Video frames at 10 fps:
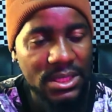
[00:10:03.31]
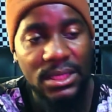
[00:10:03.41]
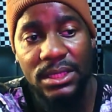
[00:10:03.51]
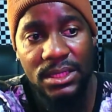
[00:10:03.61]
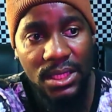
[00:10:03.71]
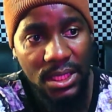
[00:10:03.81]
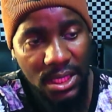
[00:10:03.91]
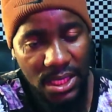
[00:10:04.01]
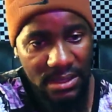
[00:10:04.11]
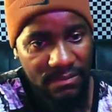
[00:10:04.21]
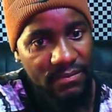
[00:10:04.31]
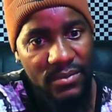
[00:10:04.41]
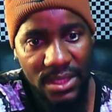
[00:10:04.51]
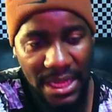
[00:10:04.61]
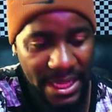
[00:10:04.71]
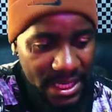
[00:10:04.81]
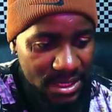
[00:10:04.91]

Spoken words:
and ahead